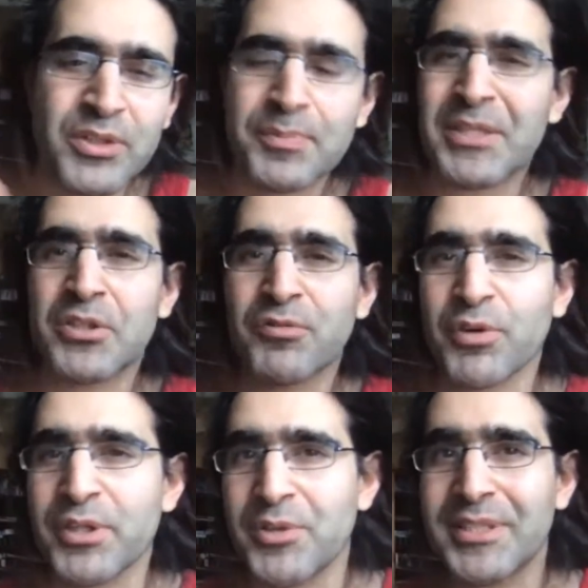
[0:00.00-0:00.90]
What's been good
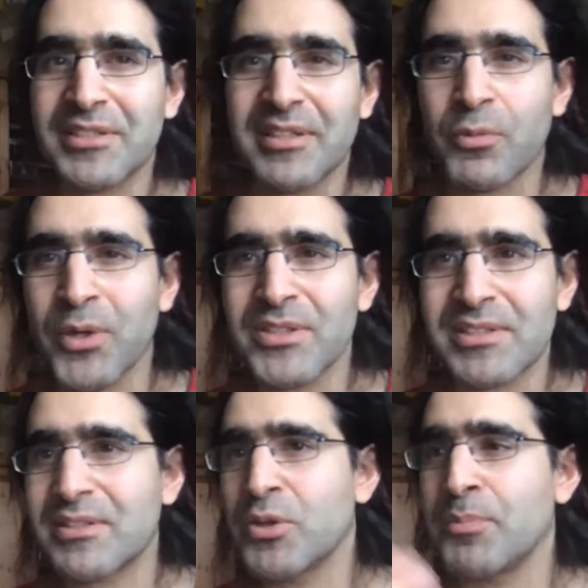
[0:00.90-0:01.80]
for you recently?
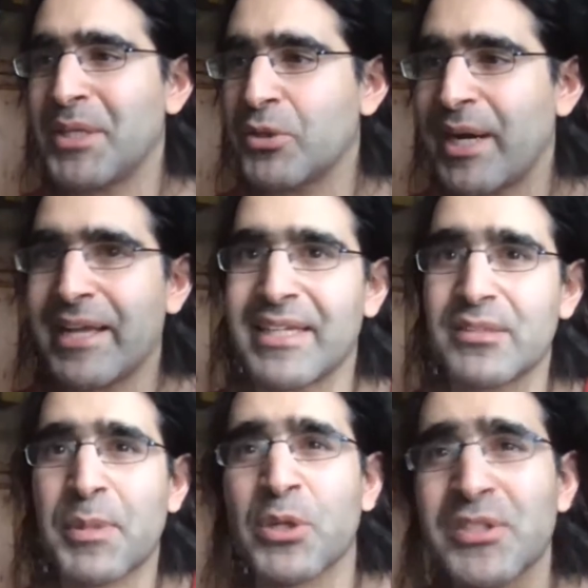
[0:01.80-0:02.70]
What's been your
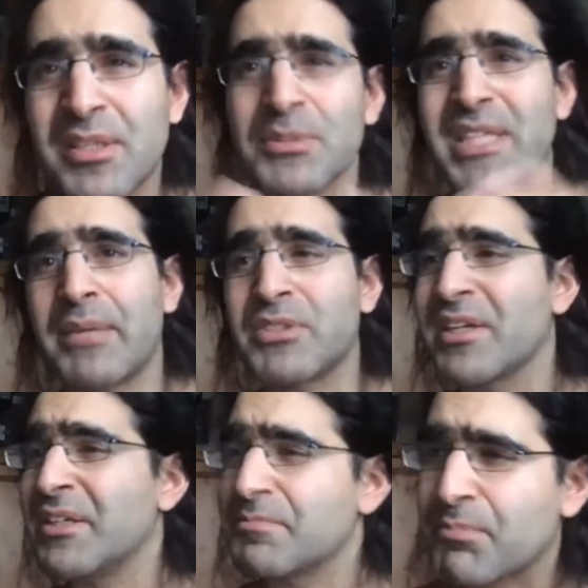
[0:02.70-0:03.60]
highlights? Because
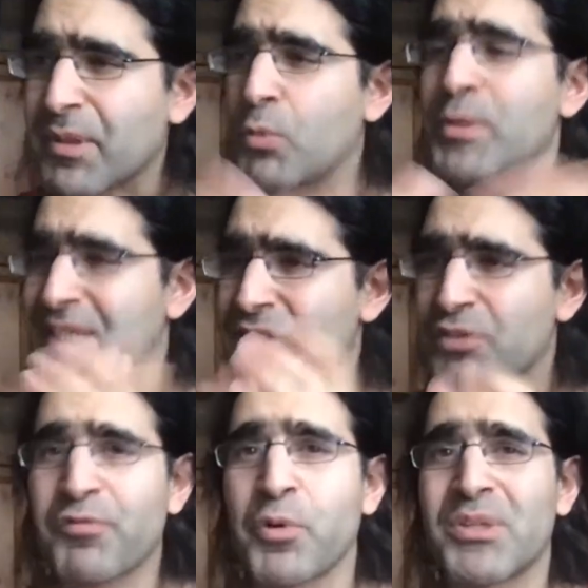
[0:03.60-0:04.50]
sometimes we need
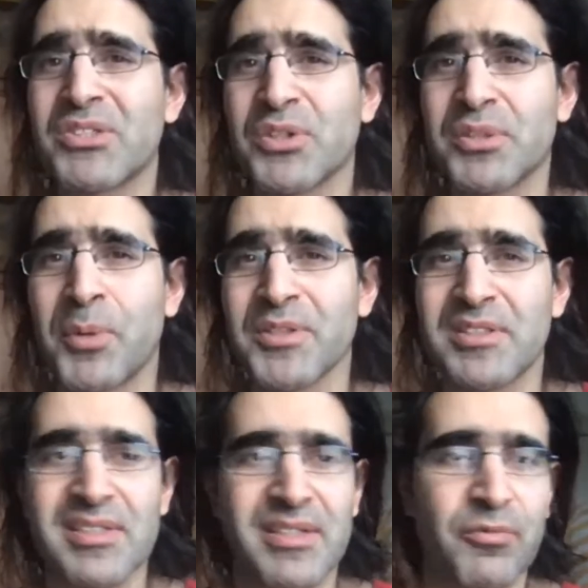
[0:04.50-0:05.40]
to focus on the
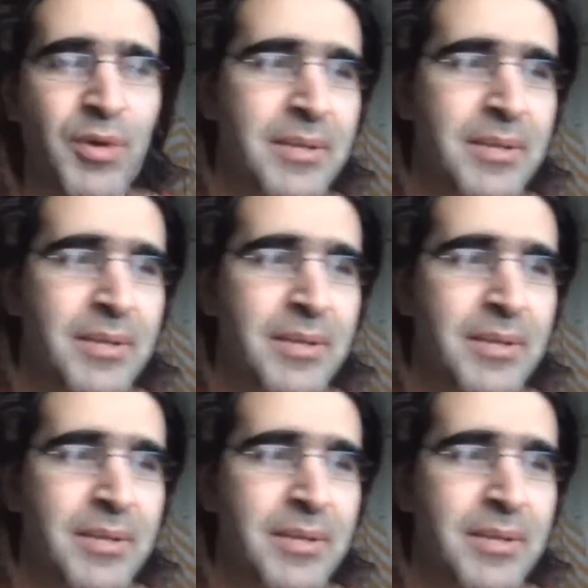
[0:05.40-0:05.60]
positive